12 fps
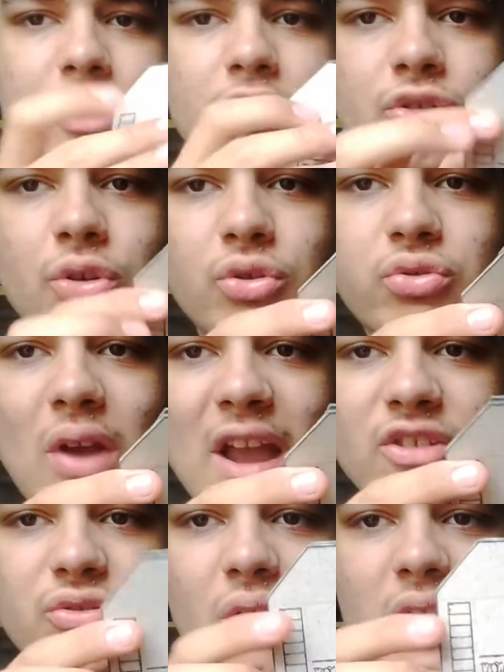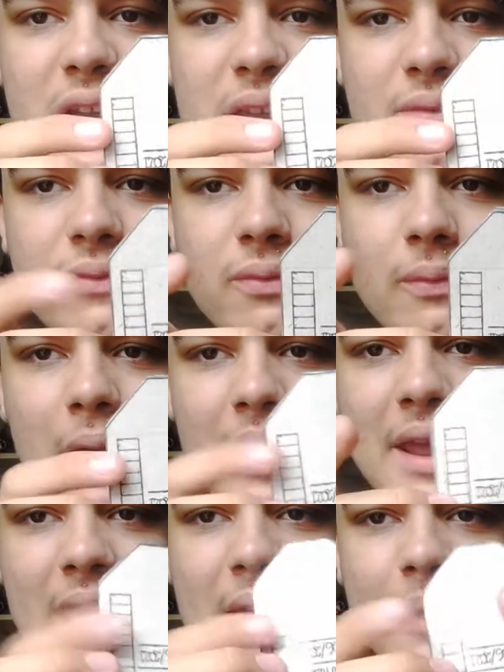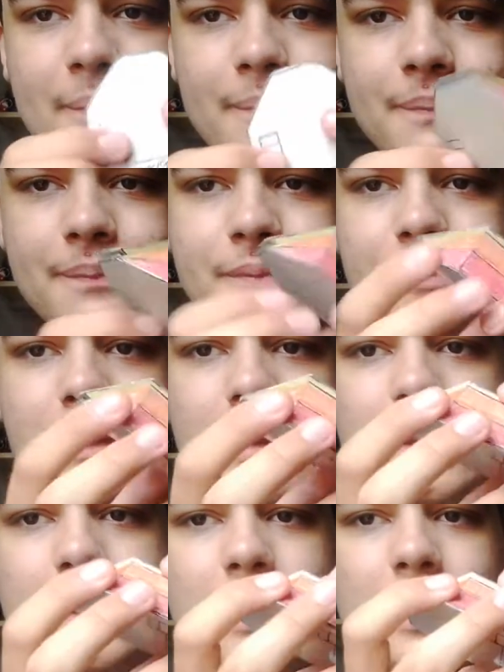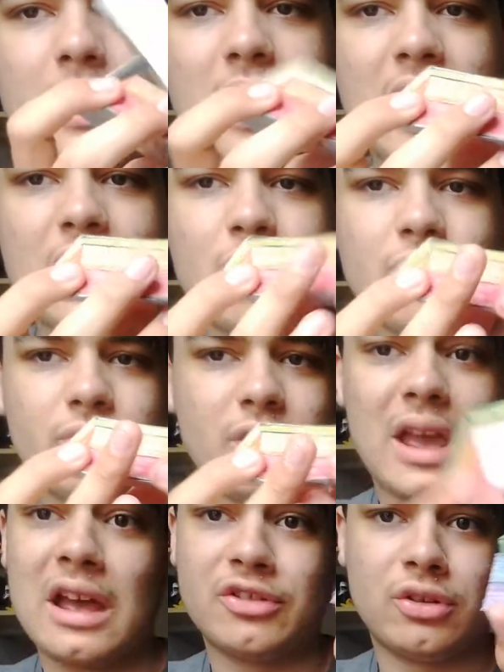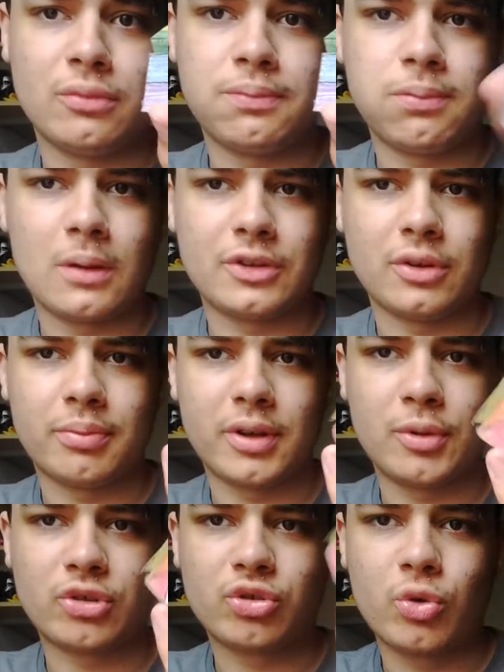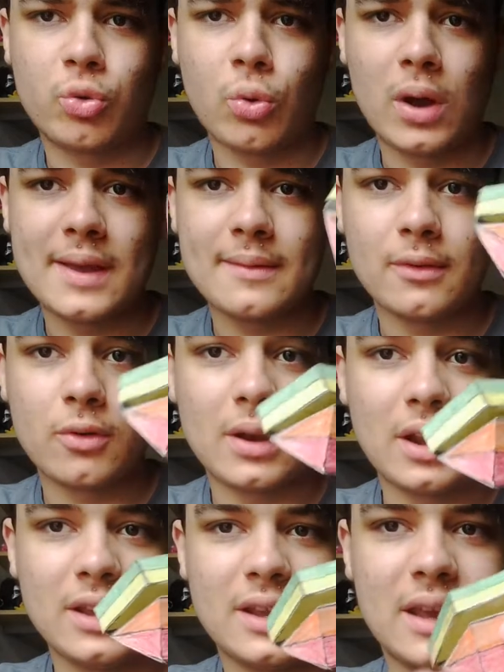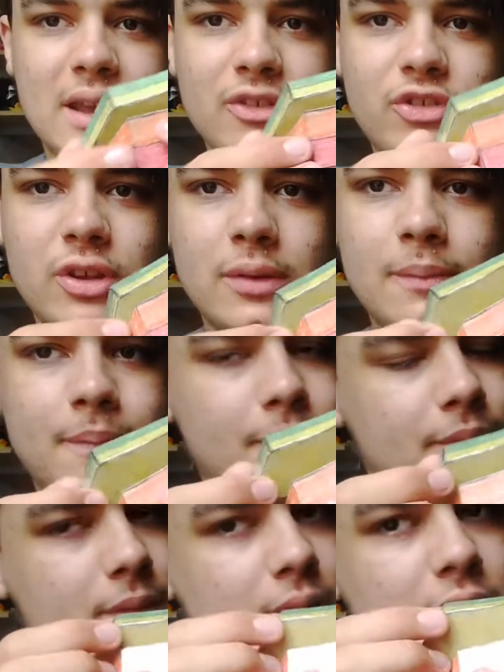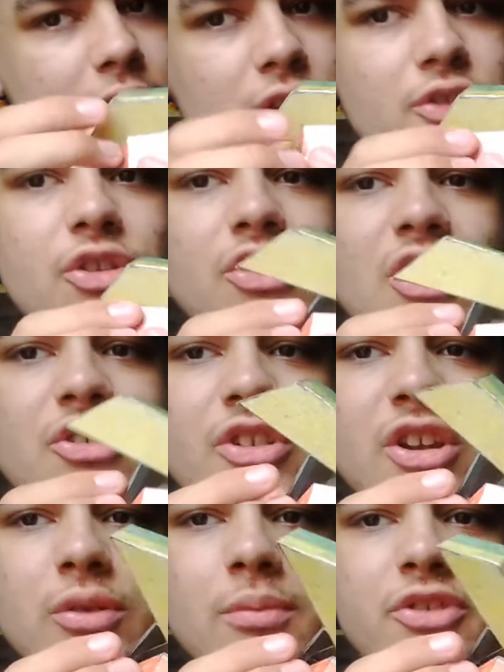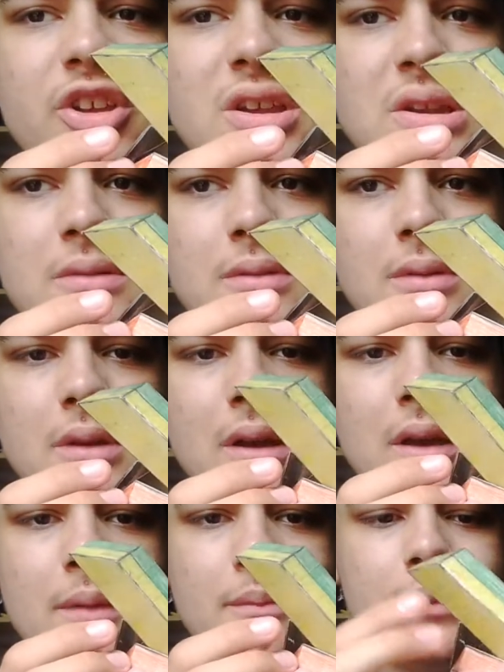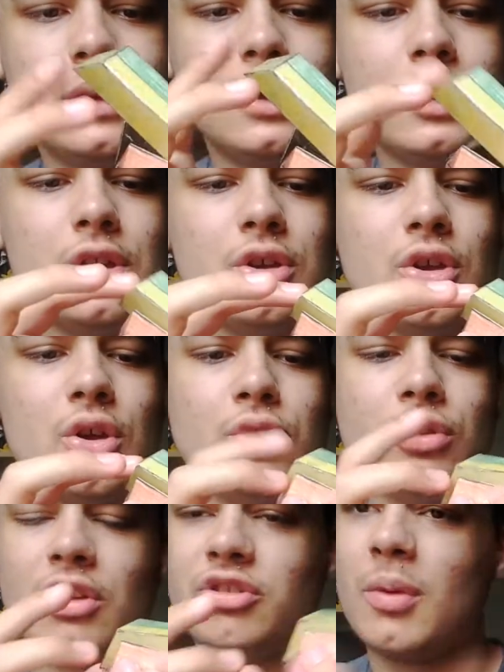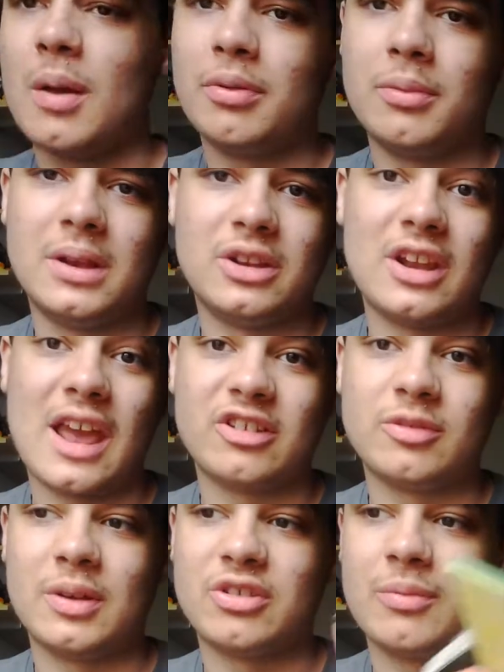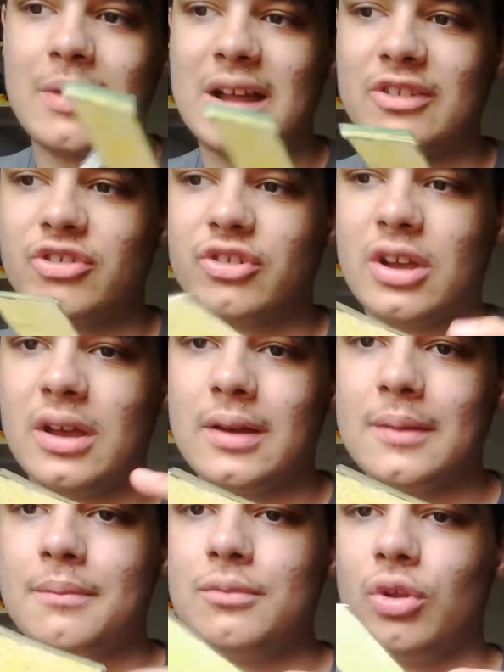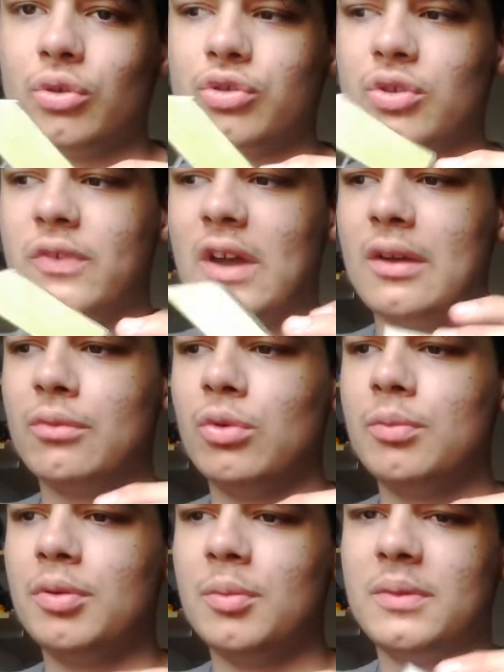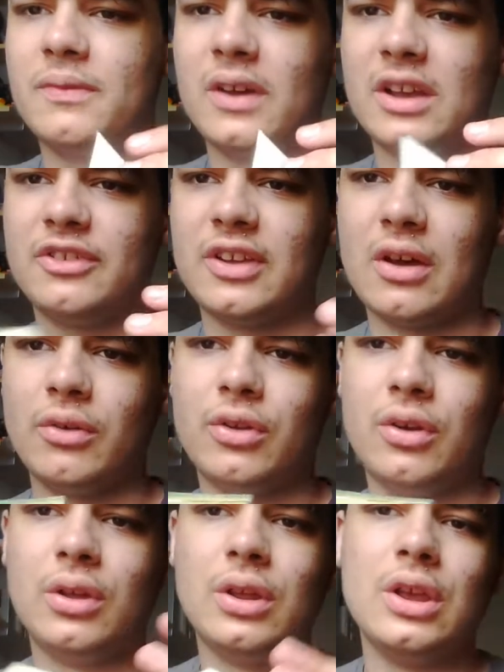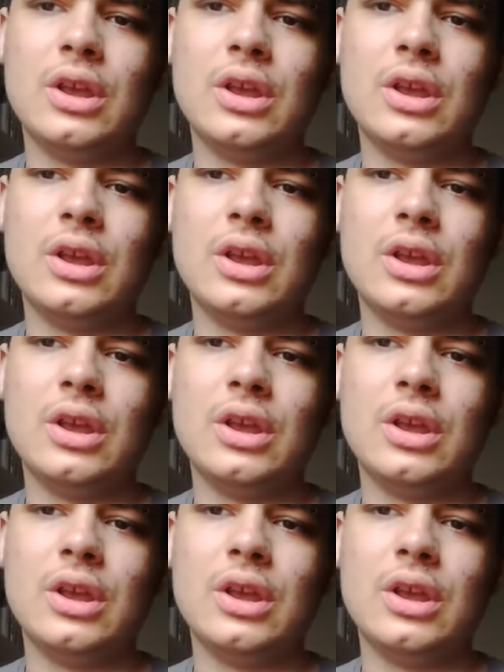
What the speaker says: It's got track drive right there, and overall, yeah, I do pretty much quite like it. It's a decent little machine. Who knows? I might put them in an exhibition match. Not sure if I will put them in fights yet or not.